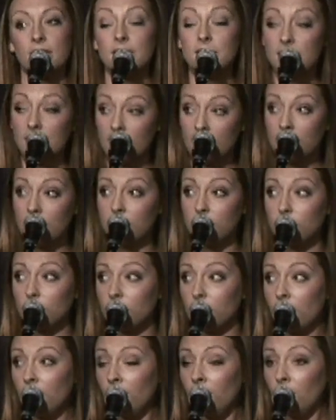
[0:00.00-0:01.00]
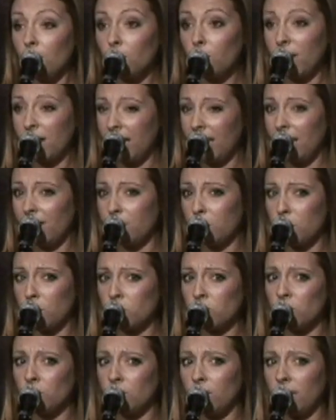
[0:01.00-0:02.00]
And now, when I have
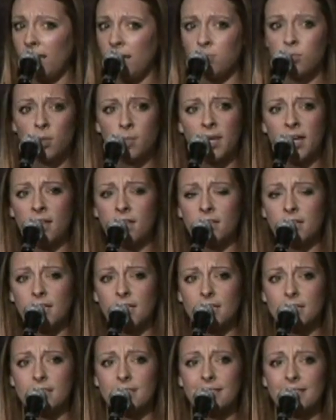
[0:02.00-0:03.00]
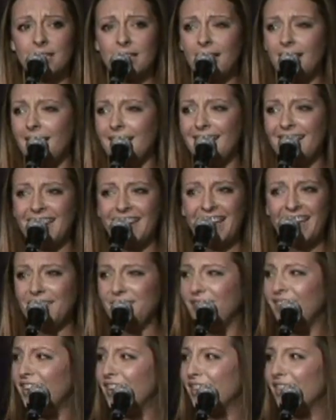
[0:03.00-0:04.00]
emotional abnormalities, I
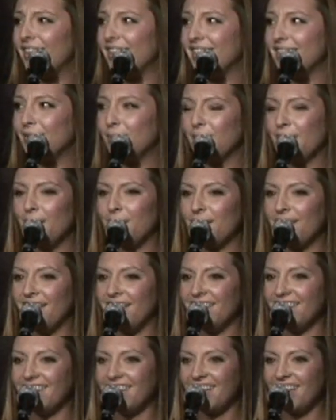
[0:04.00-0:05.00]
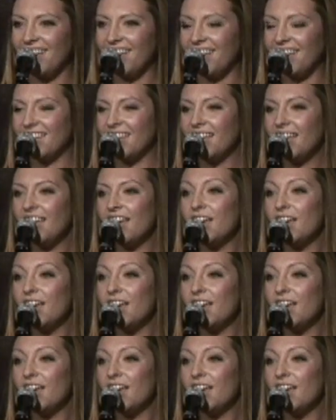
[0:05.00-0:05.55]
have nothing to blame it on. Yeah.